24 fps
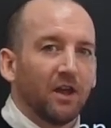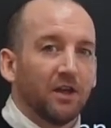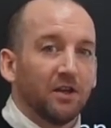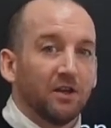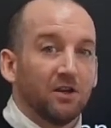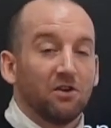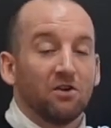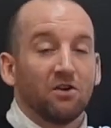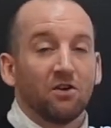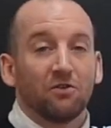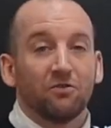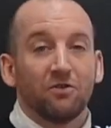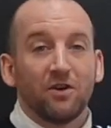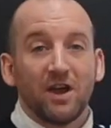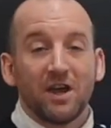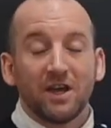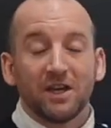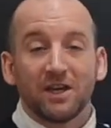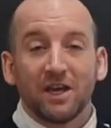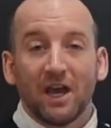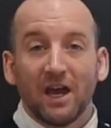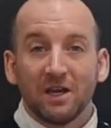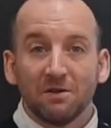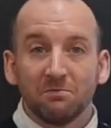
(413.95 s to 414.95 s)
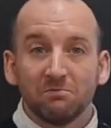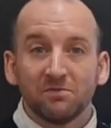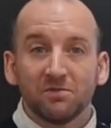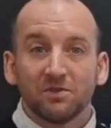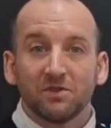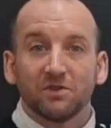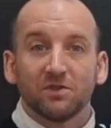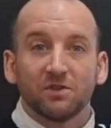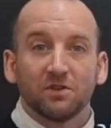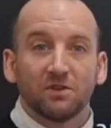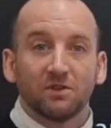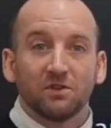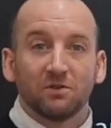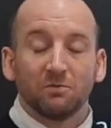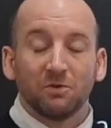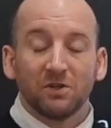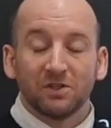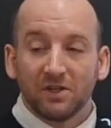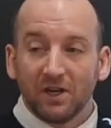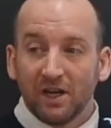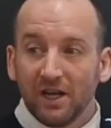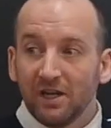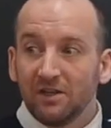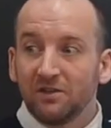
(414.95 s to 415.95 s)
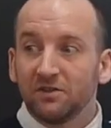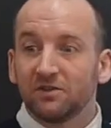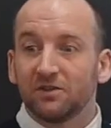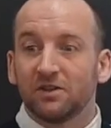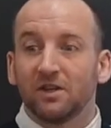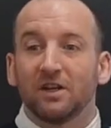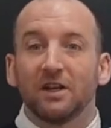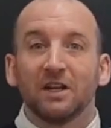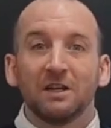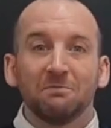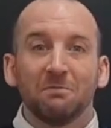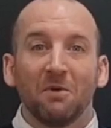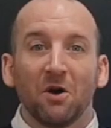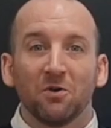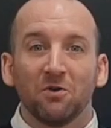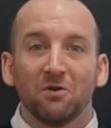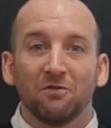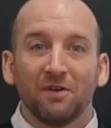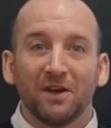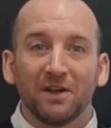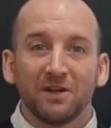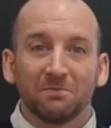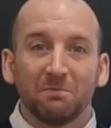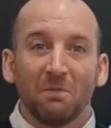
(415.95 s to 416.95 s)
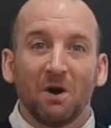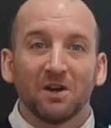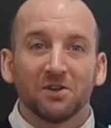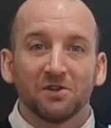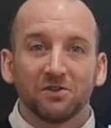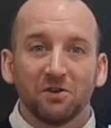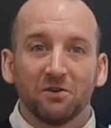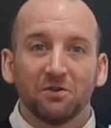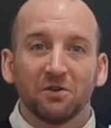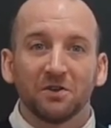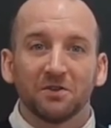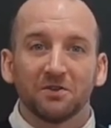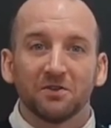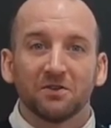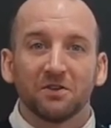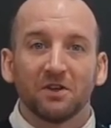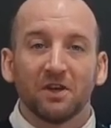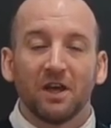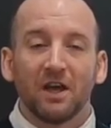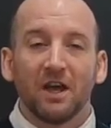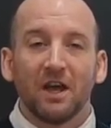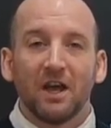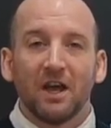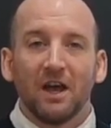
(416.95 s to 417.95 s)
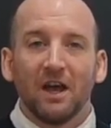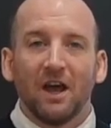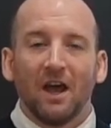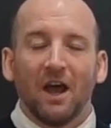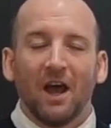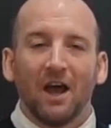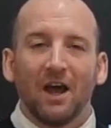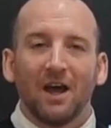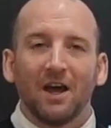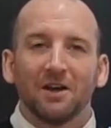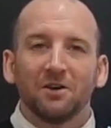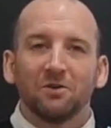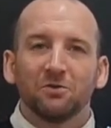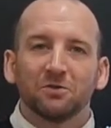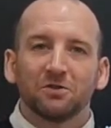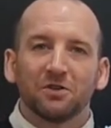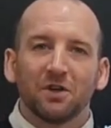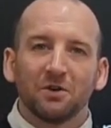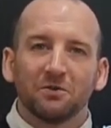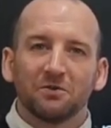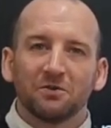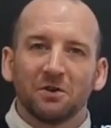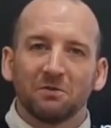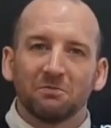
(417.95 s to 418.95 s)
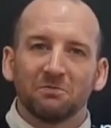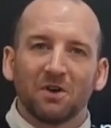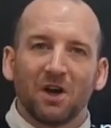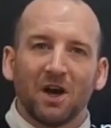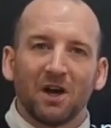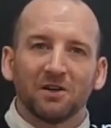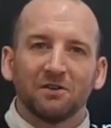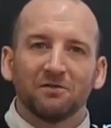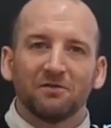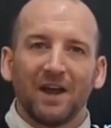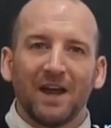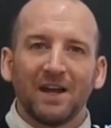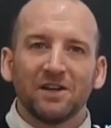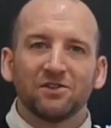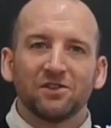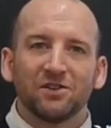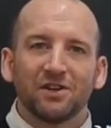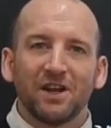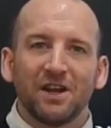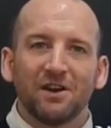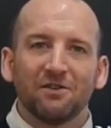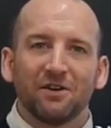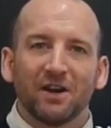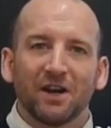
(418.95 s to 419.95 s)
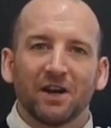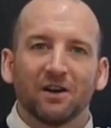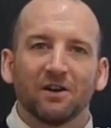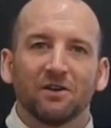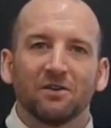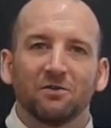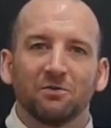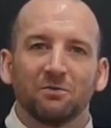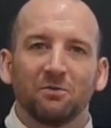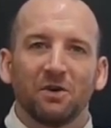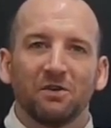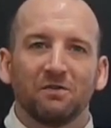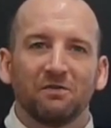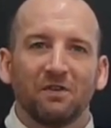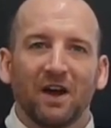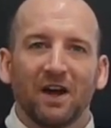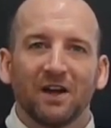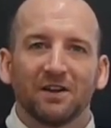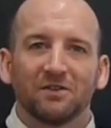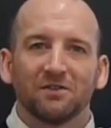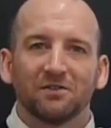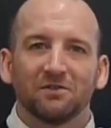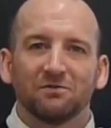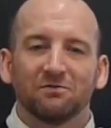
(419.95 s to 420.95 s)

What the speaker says: You can create games, which instantly motivates my students, and also some kind of engineering. We've had